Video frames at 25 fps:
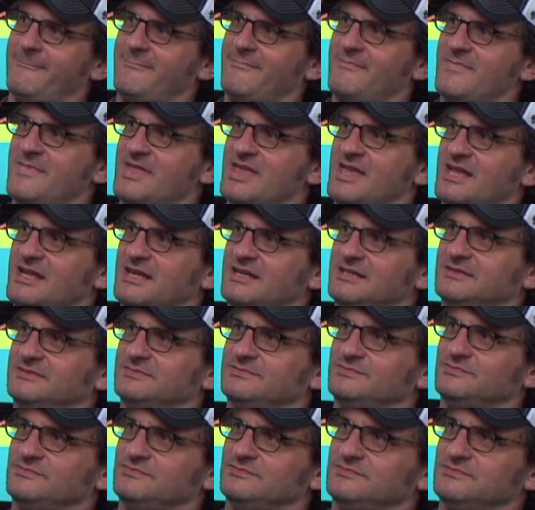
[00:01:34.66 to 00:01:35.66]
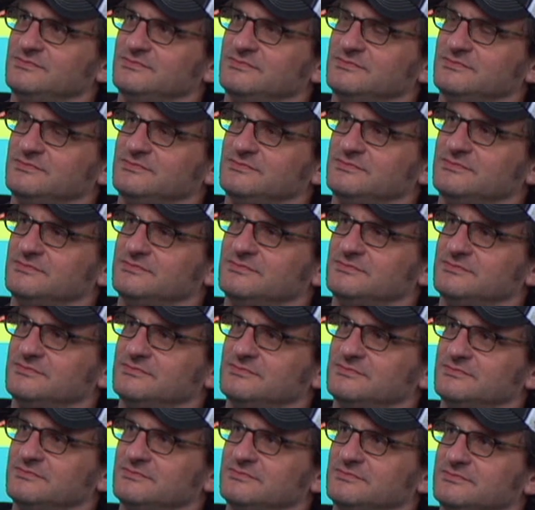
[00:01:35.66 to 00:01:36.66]

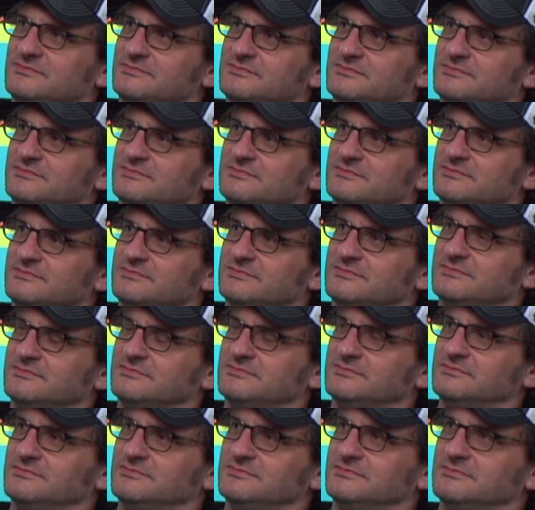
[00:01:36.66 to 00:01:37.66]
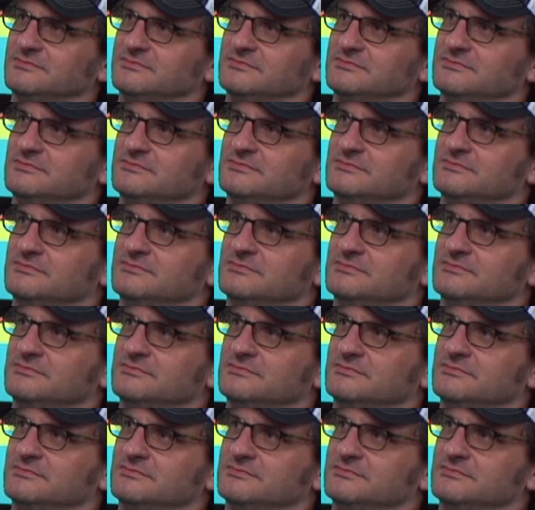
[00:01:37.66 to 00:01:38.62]
(not speaking)